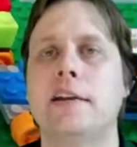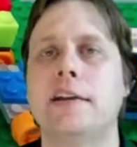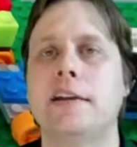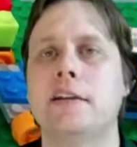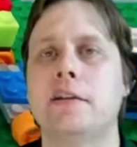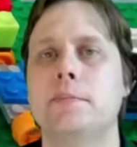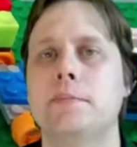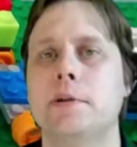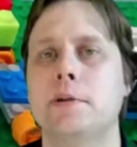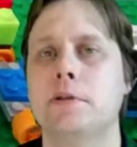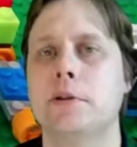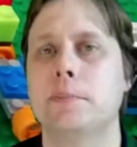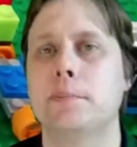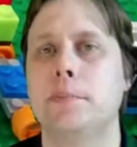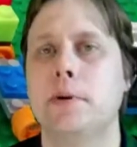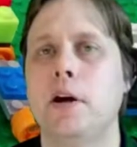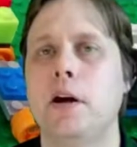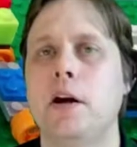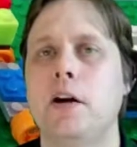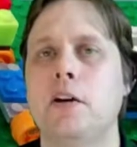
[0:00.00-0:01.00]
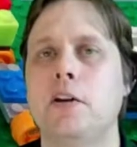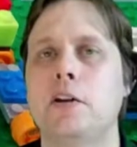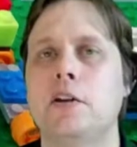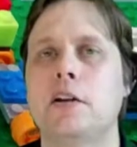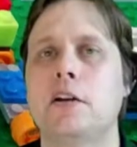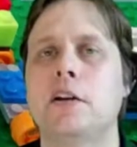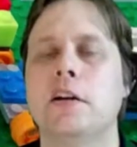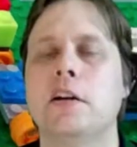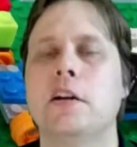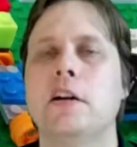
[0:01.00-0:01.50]
They could build a
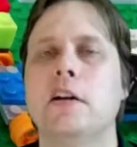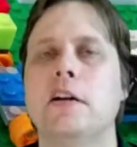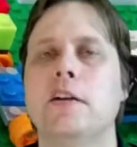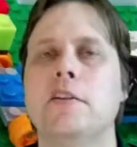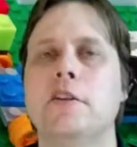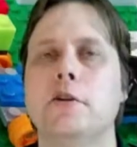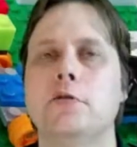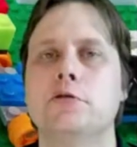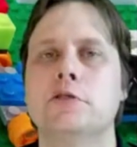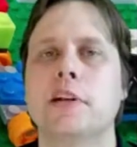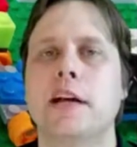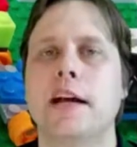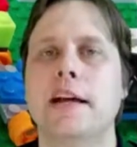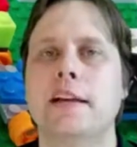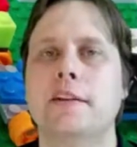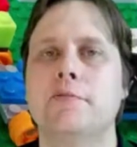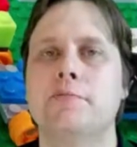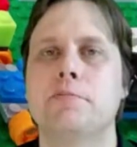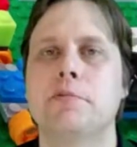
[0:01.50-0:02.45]
park, those kind of